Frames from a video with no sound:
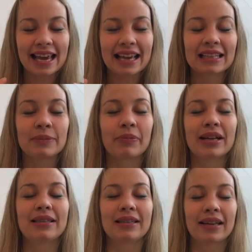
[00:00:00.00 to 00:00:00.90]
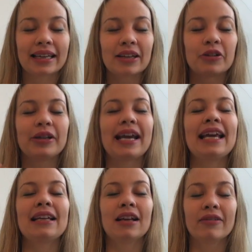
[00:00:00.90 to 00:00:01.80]
express this, I can
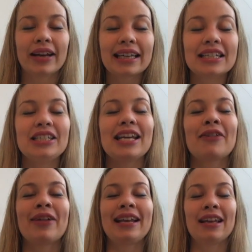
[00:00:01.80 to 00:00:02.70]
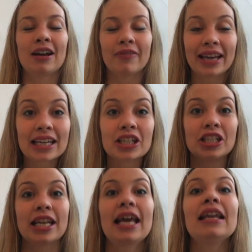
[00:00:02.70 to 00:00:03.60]
create love, I can generate love, I can
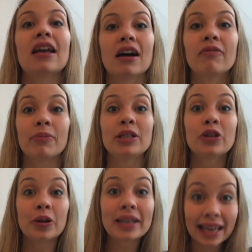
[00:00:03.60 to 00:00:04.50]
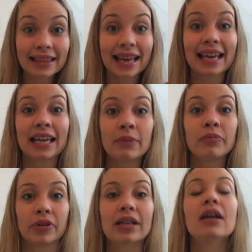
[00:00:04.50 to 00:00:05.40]
share love, and we don't get that
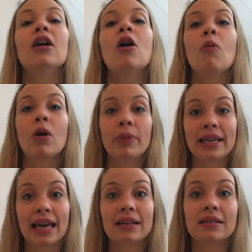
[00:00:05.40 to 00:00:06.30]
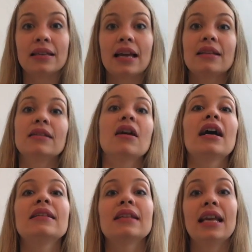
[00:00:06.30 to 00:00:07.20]
imprint, what we get instead is an
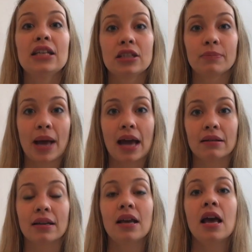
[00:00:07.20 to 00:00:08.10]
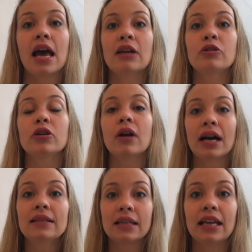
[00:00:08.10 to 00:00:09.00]
isolation pattern. And so
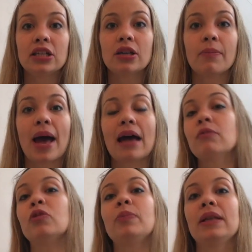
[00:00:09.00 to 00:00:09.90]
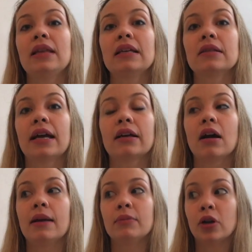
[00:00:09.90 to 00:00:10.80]
isolation pattern would be things like,
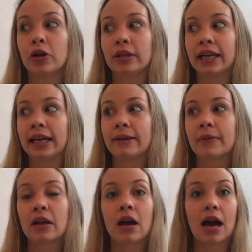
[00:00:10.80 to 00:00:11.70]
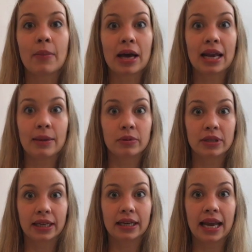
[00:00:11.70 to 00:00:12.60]
I'm lonely, I'm unable
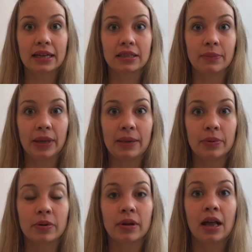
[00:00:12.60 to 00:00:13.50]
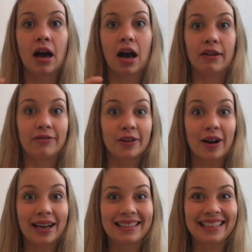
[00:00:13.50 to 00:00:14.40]
to connect to people, I feel
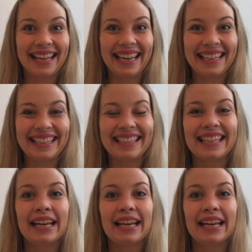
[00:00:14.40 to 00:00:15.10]
isolated,